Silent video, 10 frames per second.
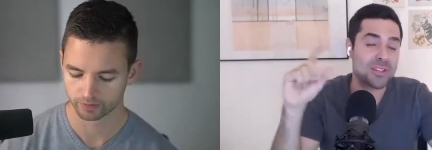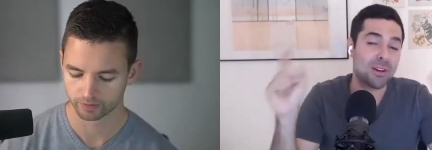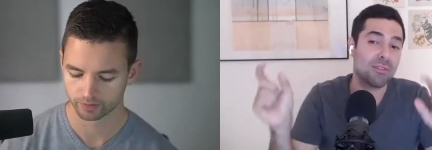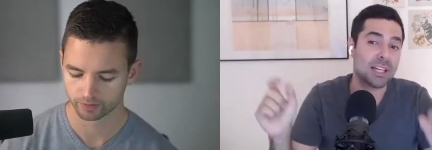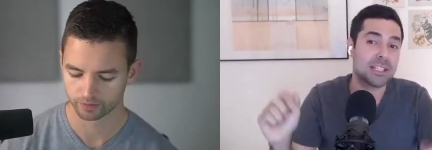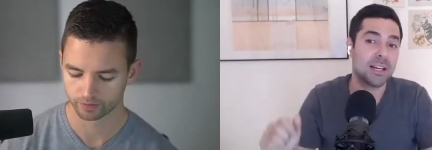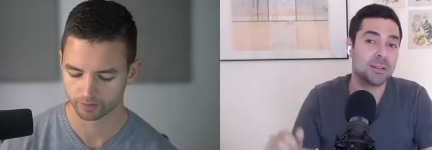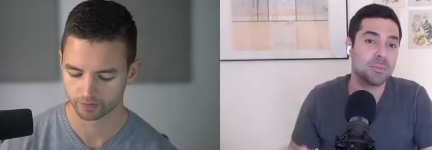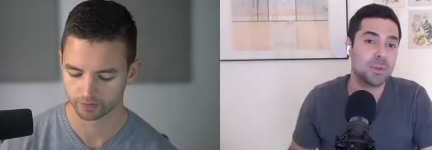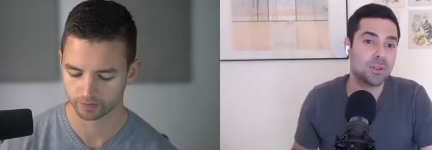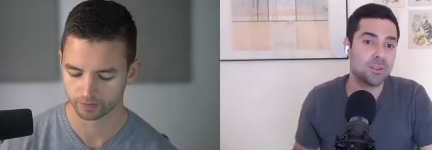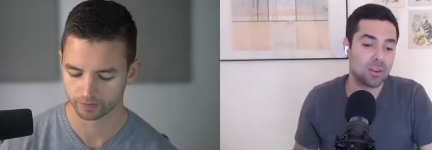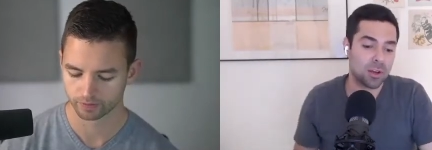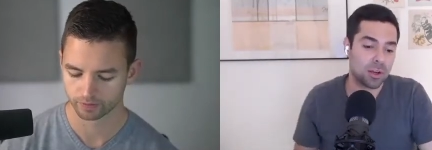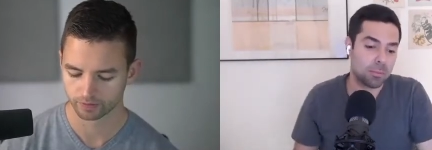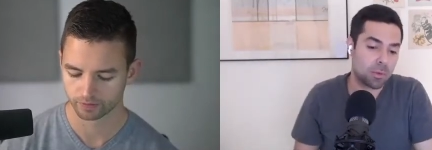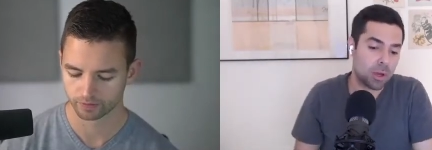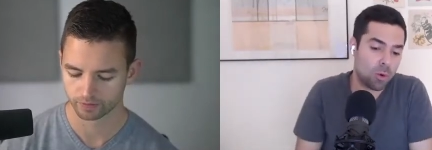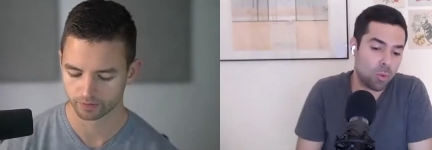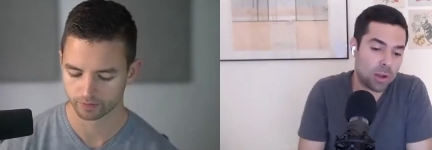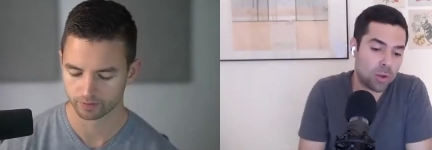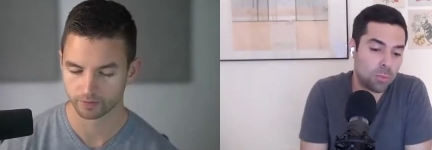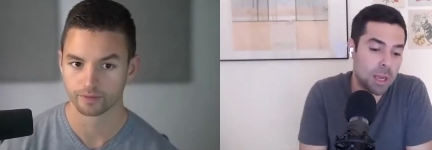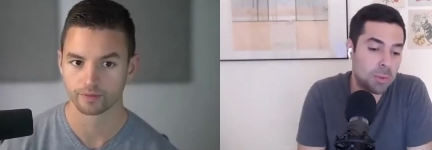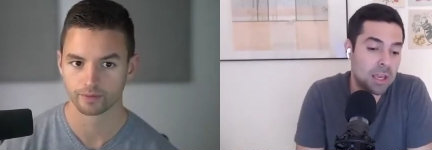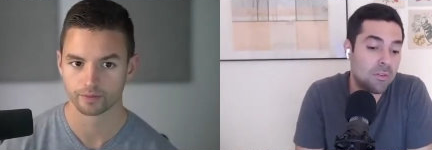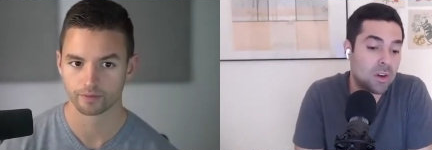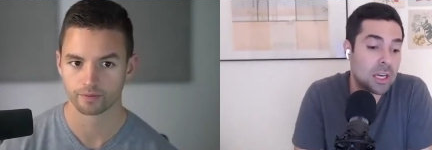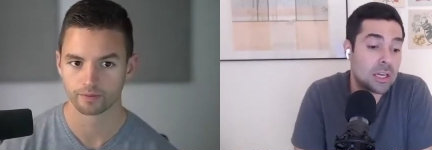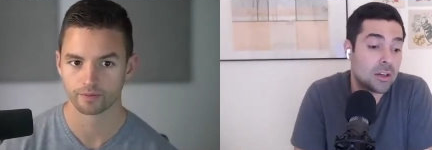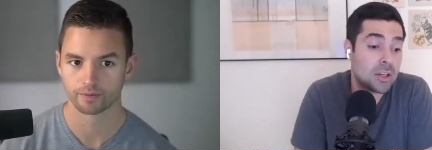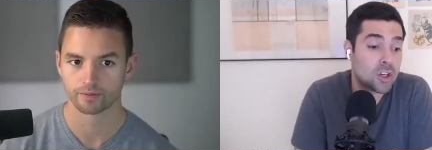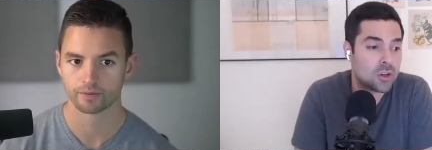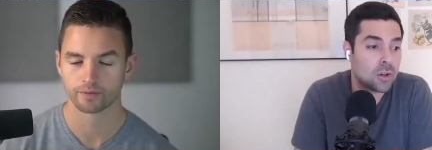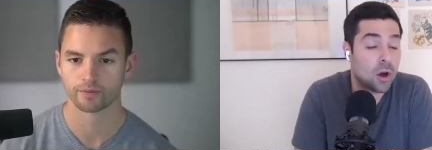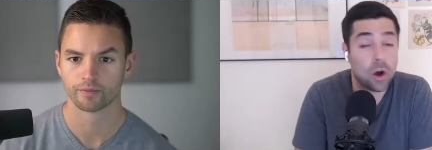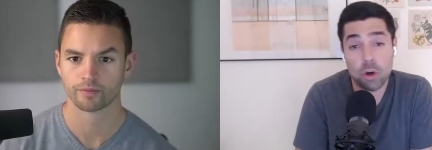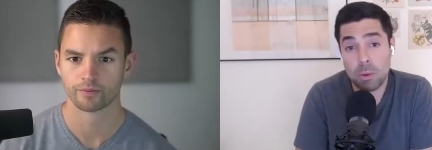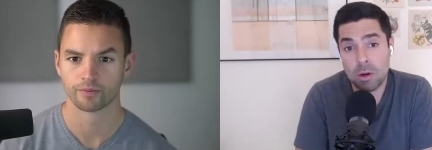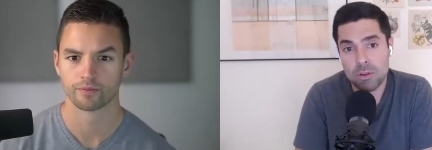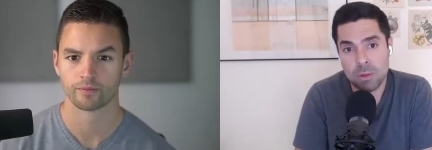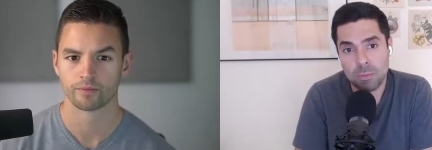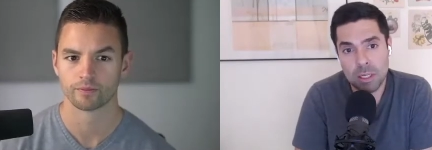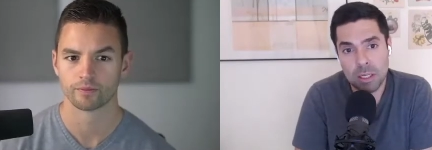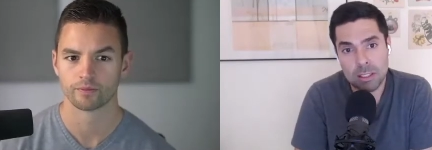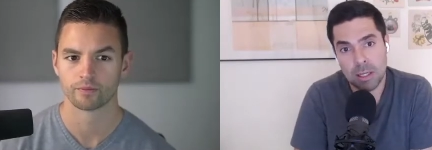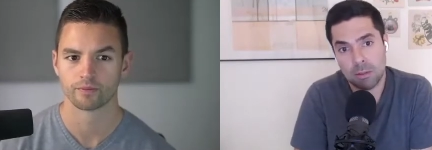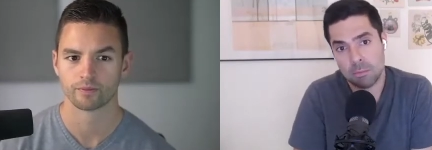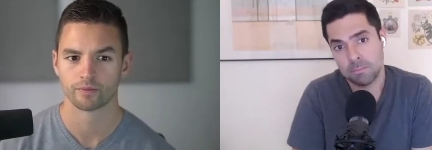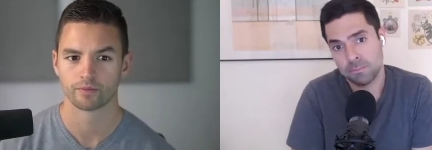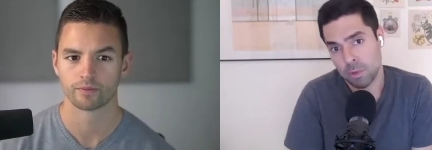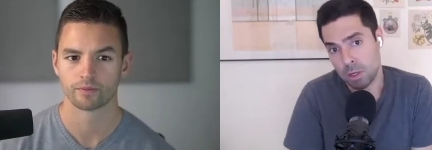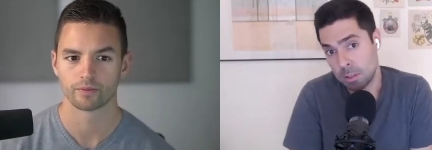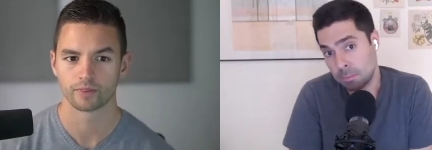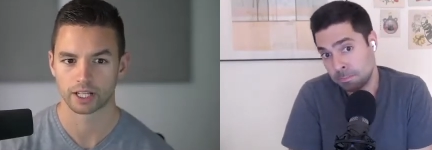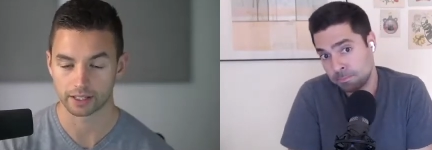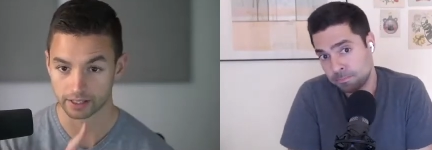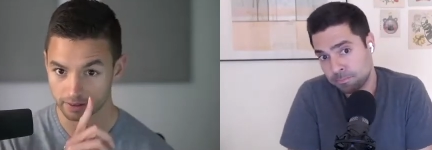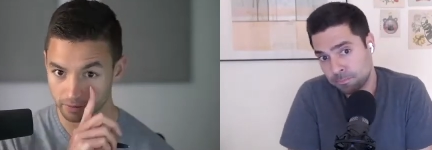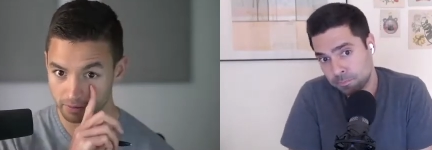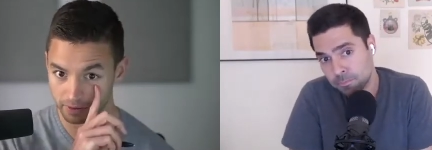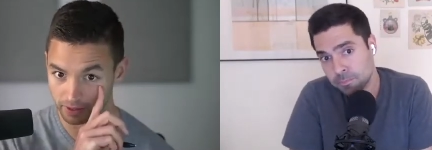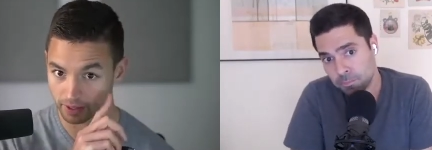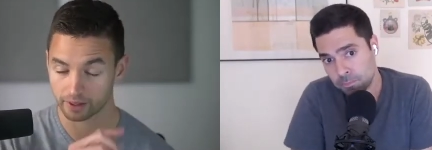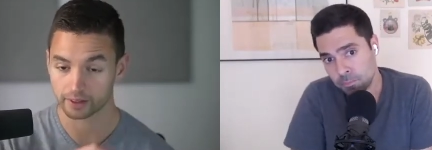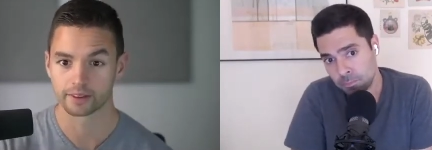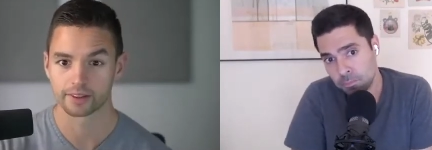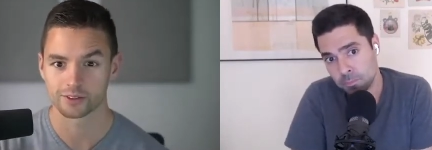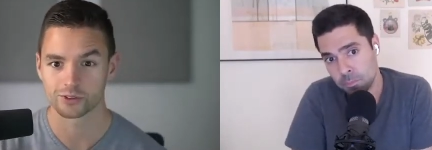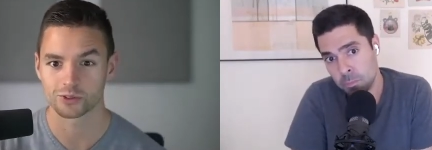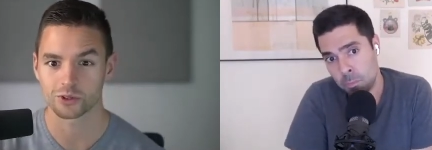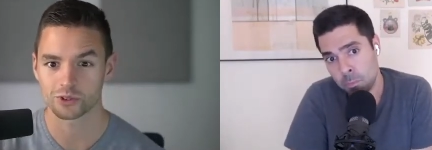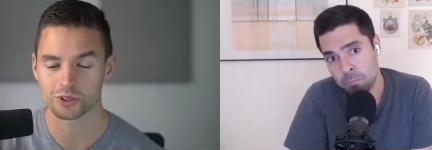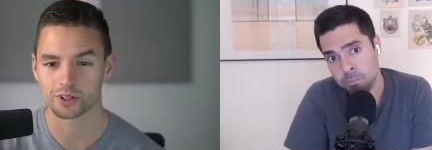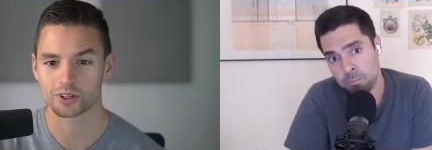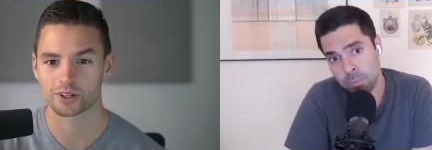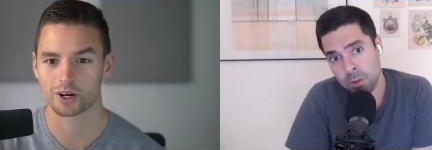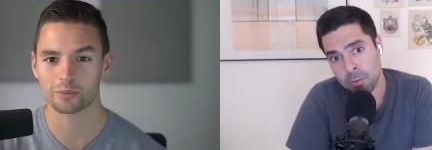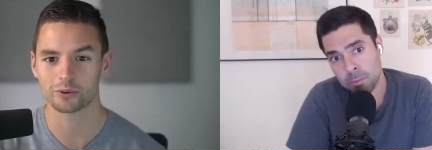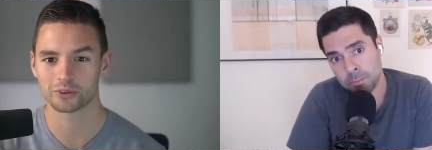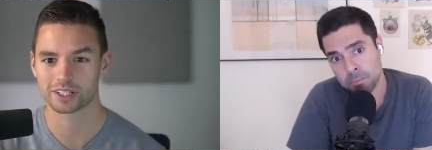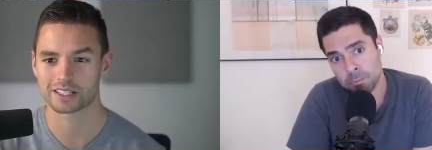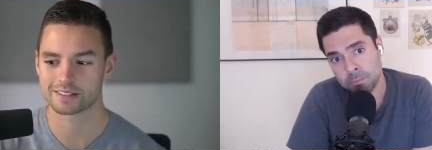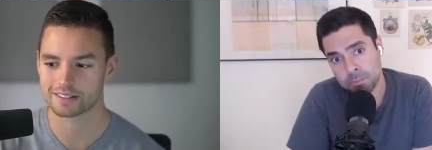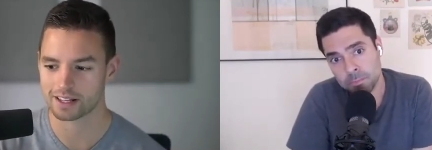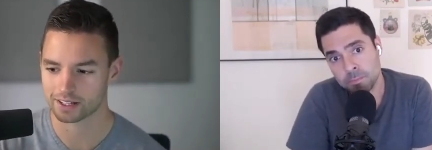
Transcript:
Speaker 1: stuff like that, but um, where you maybe even need additional hardware or something like that. Um,
Speaker 2: yeah. So there's a couple things that